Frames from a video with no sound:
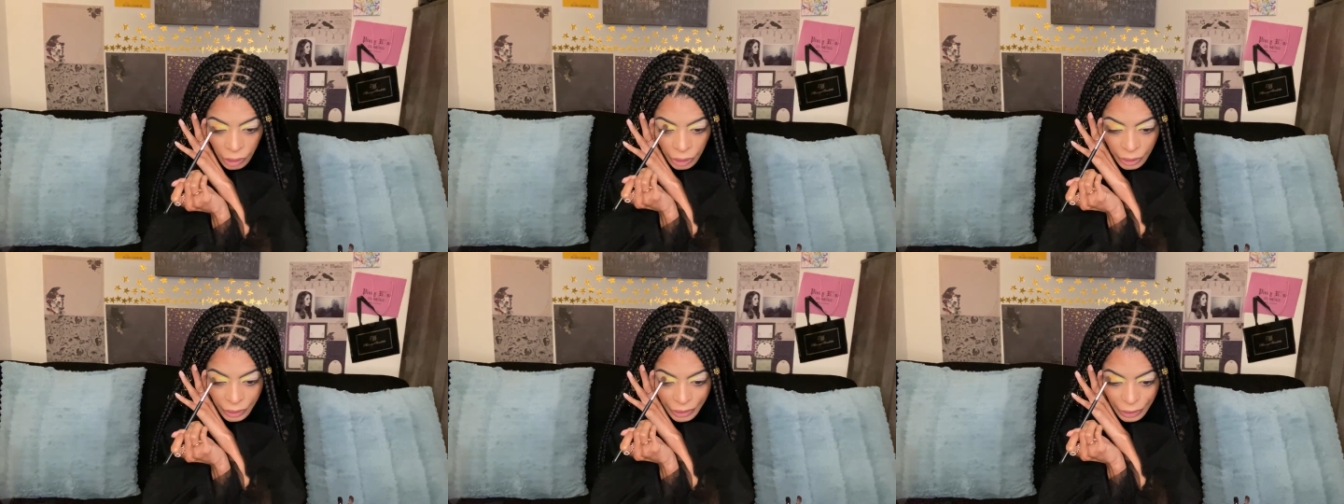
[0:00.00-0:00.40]

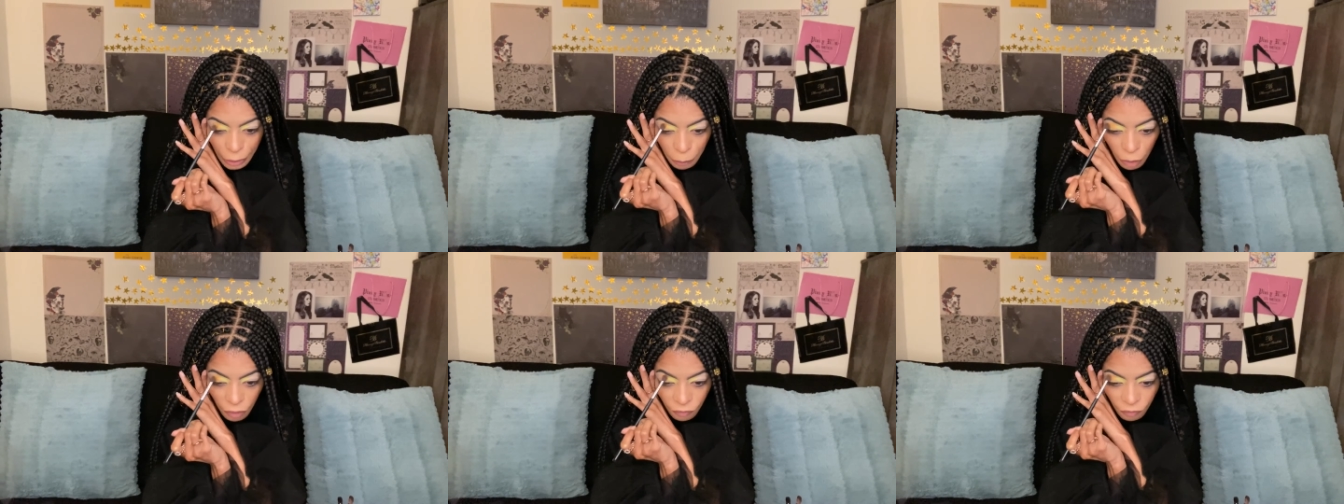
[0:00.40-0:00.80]
It came
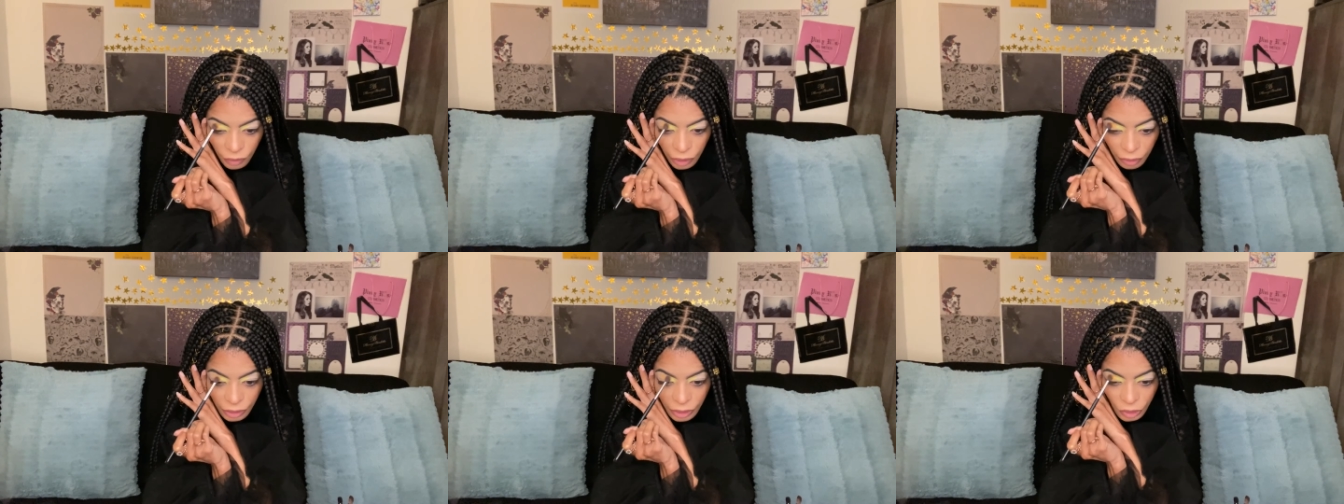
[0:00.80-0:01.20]
on
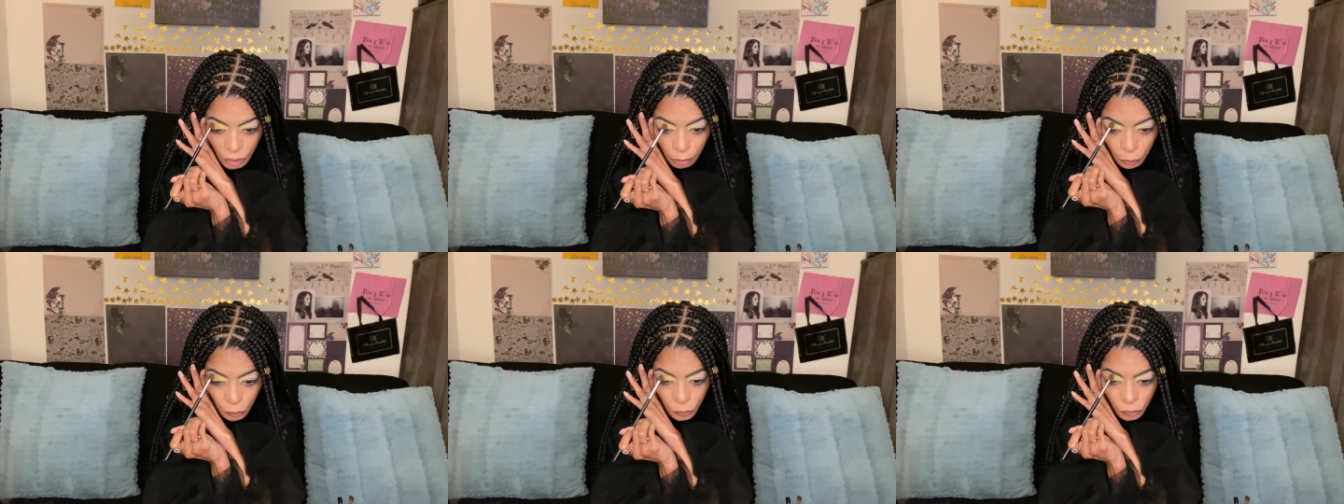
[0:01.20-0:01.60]
very
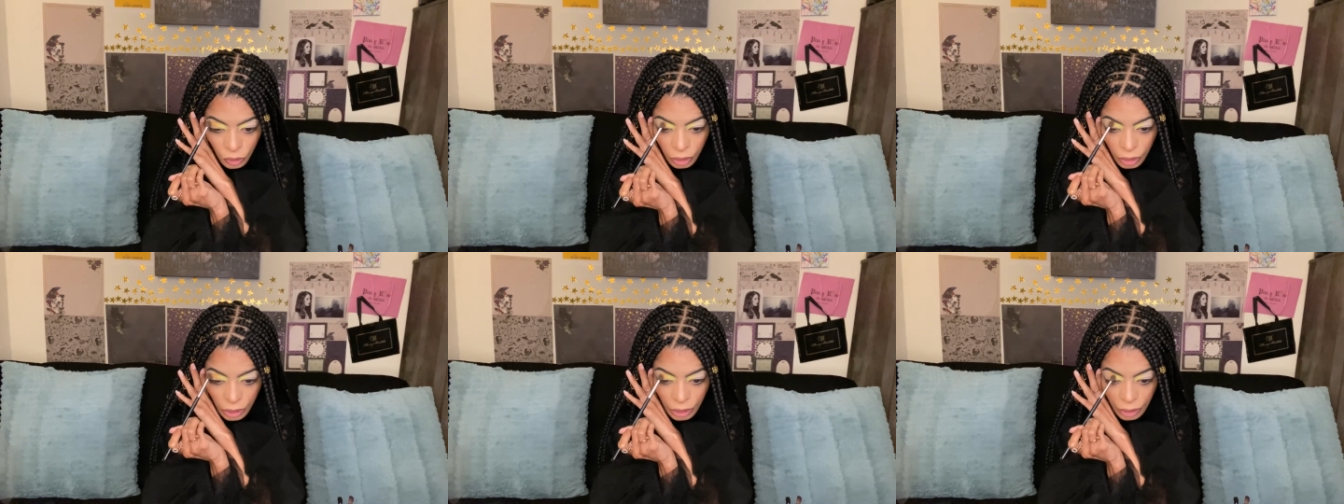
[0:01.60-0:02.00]

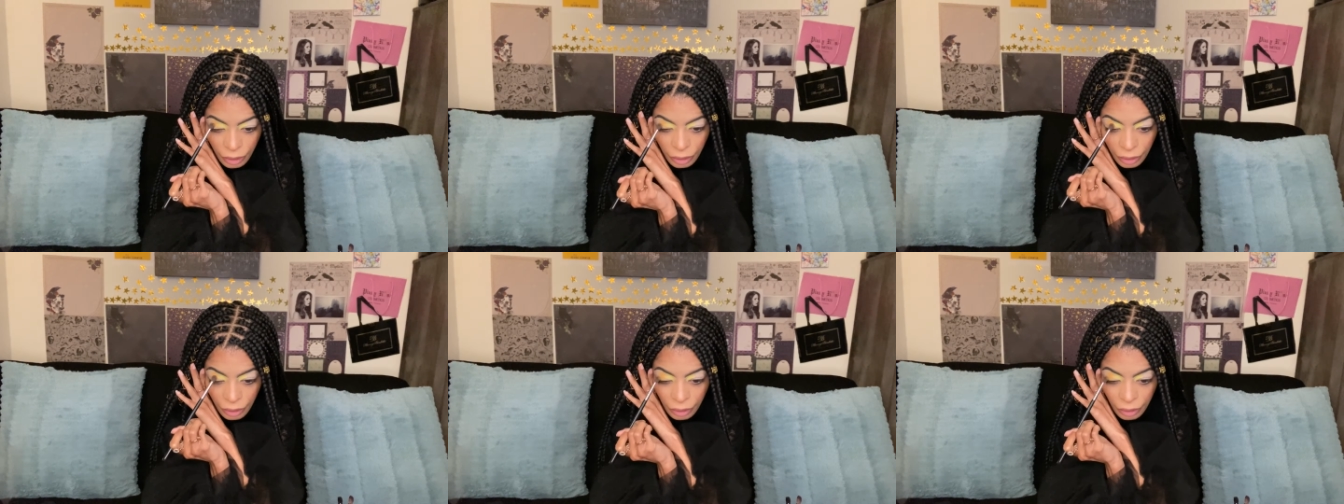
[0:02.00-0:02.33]
smoothly